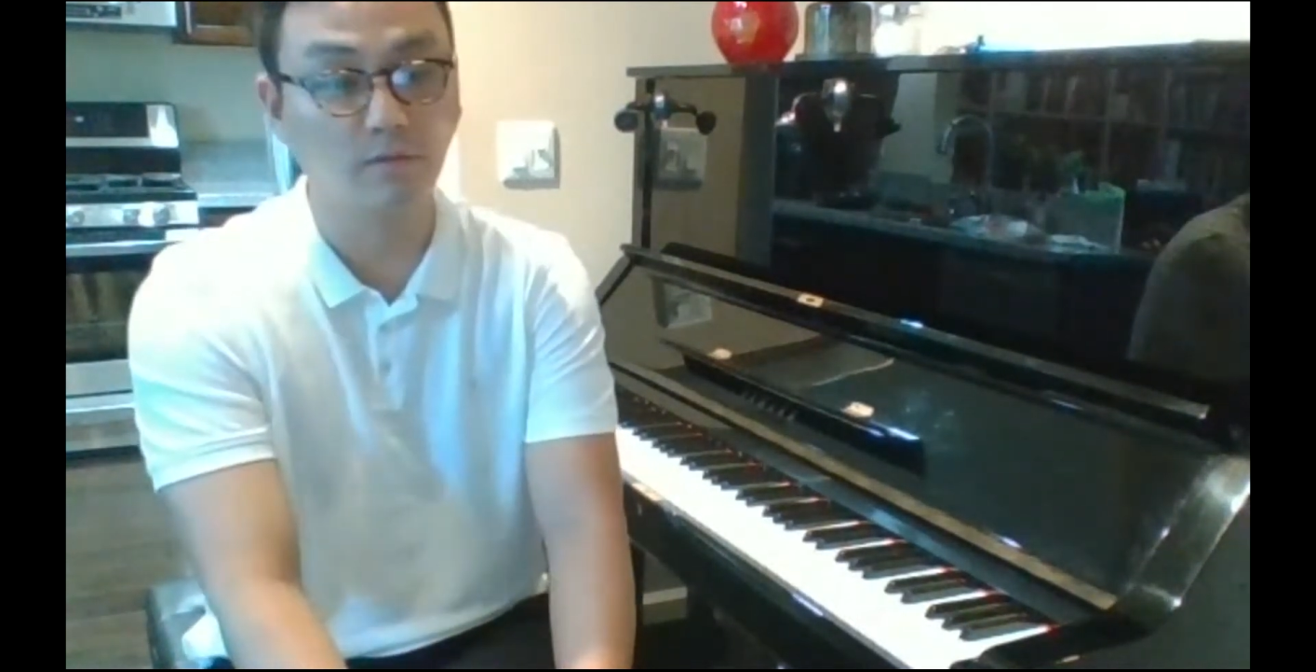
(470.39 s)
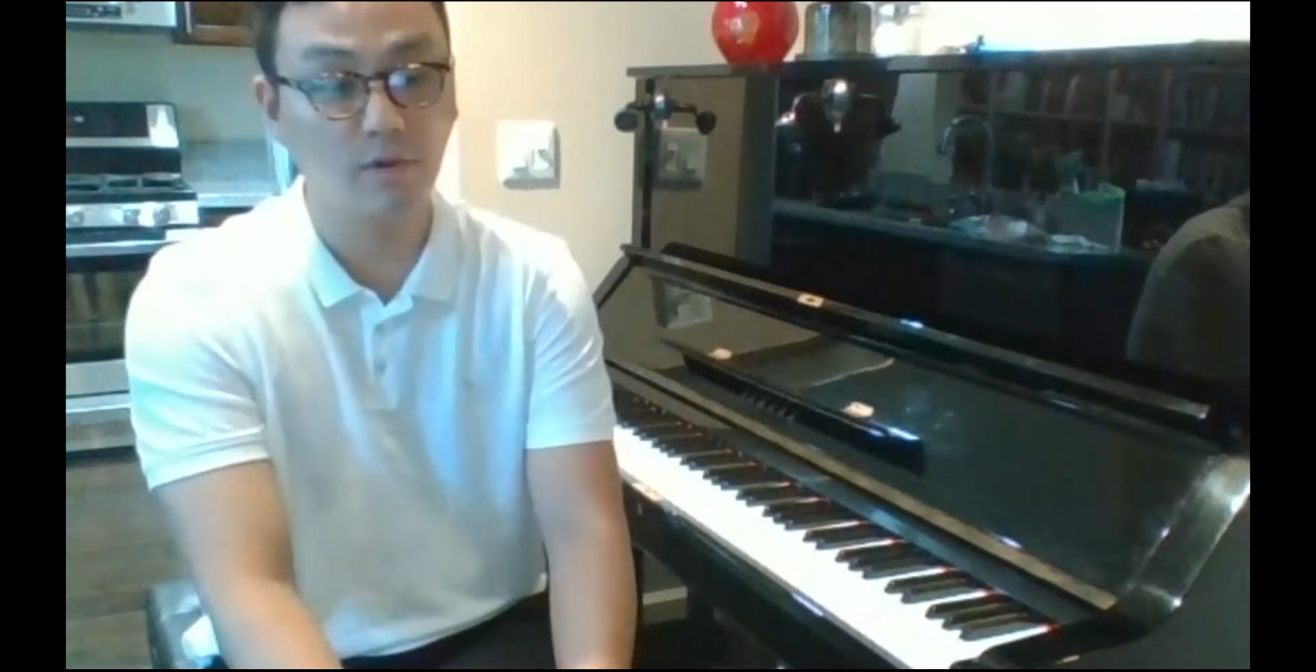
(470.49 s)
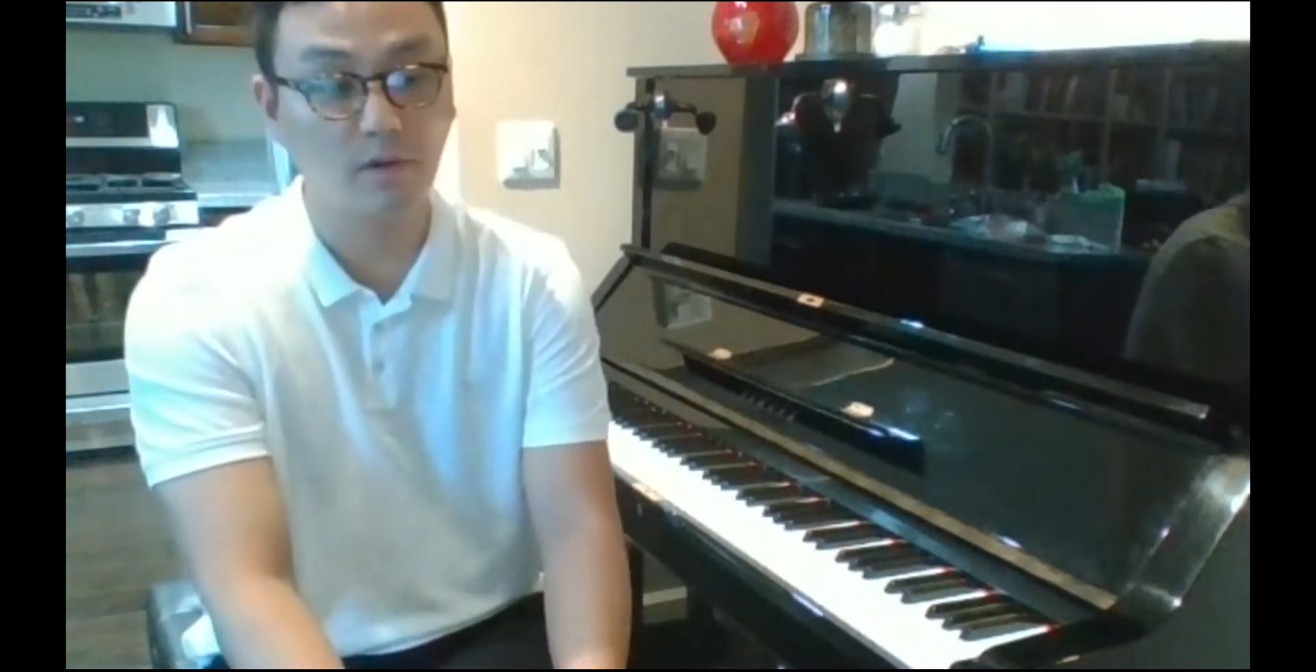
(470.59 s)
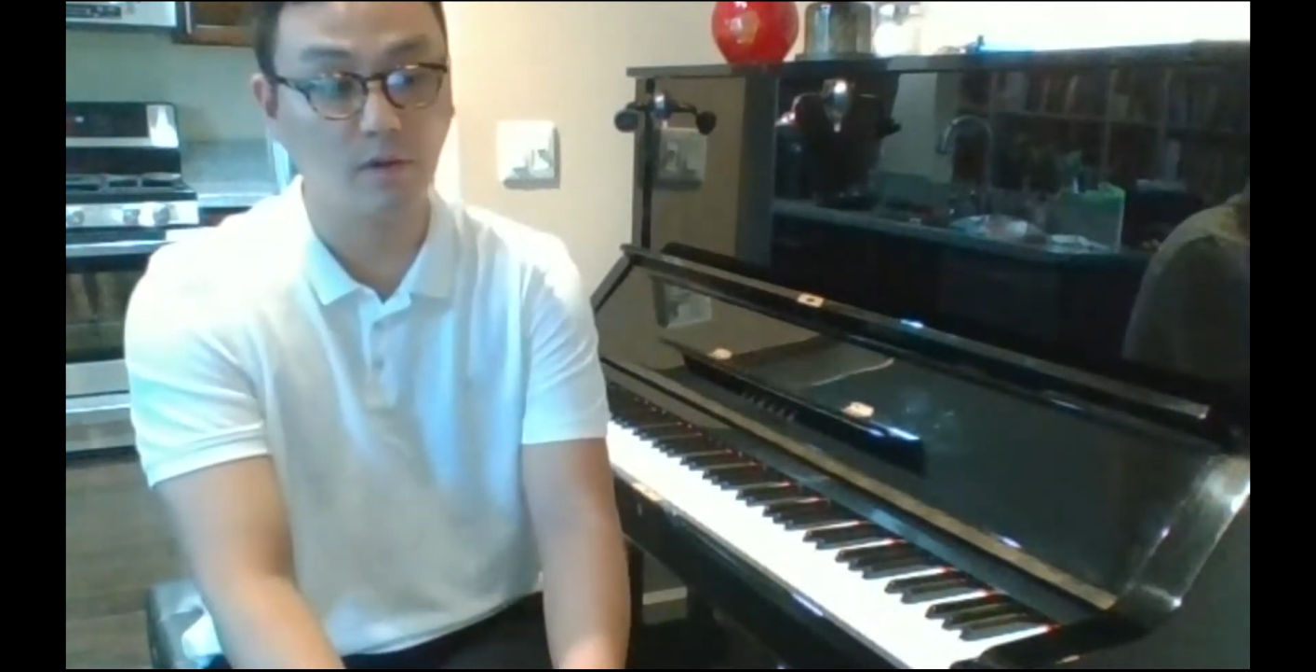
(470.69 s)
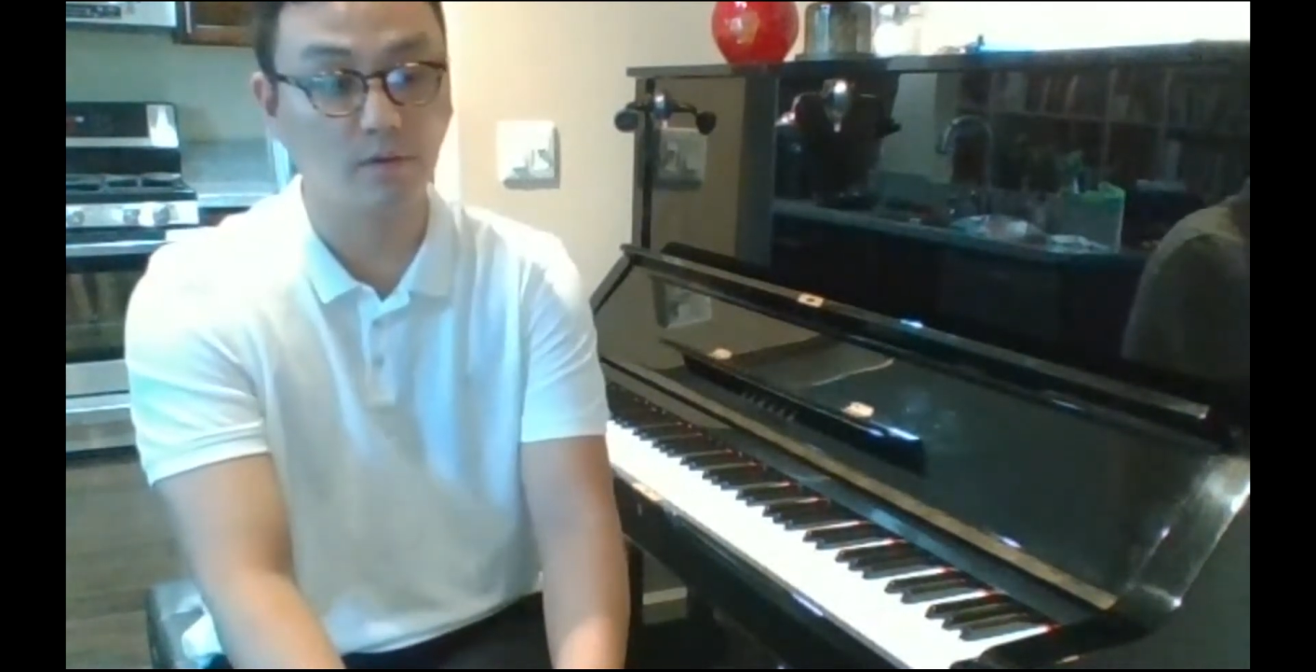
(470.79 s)

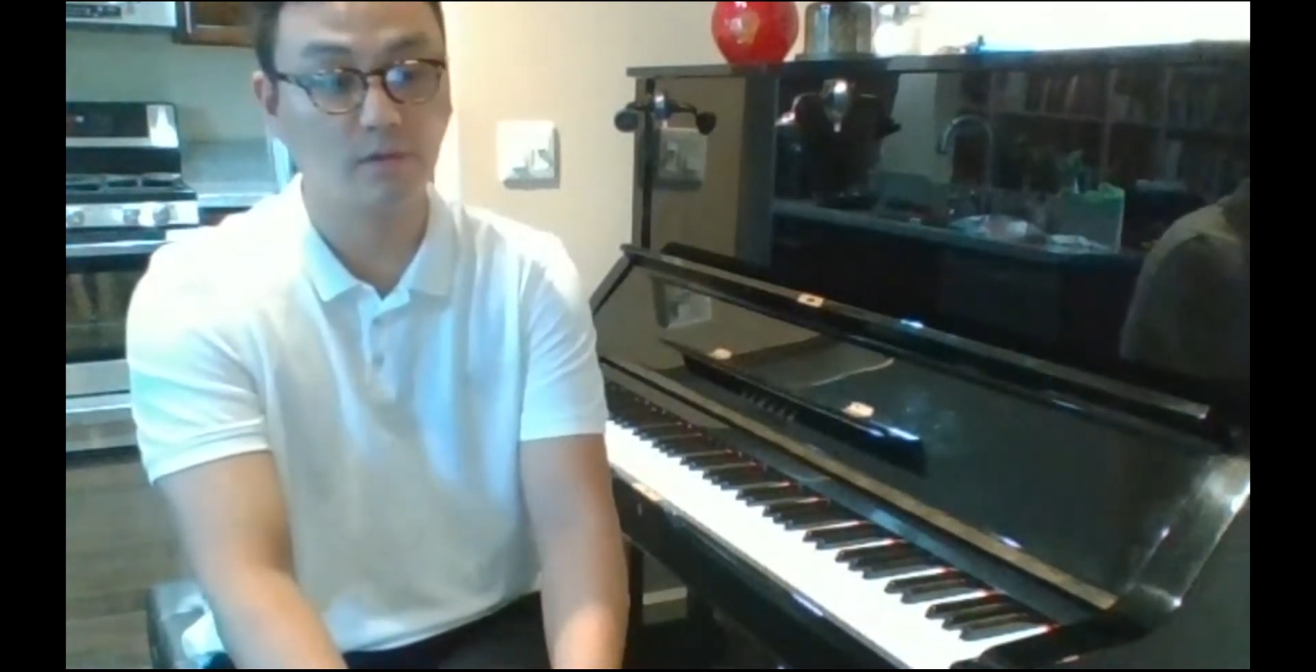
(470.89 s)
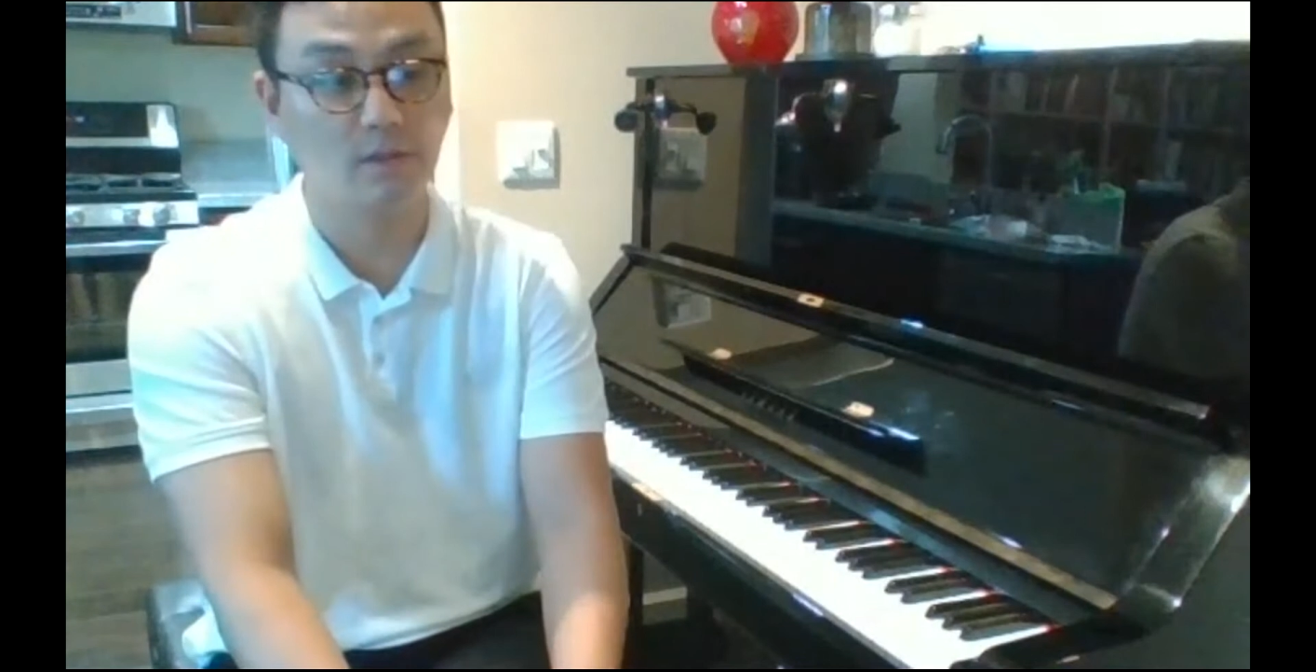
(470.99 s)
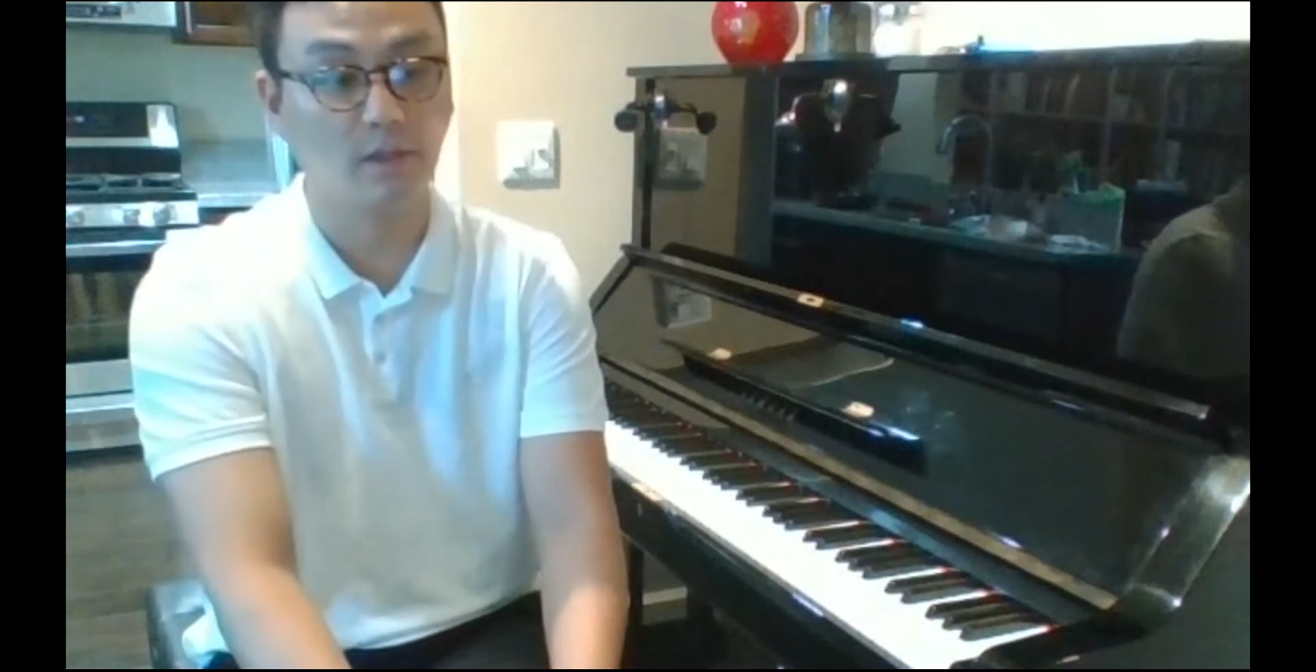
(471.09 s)
3 notes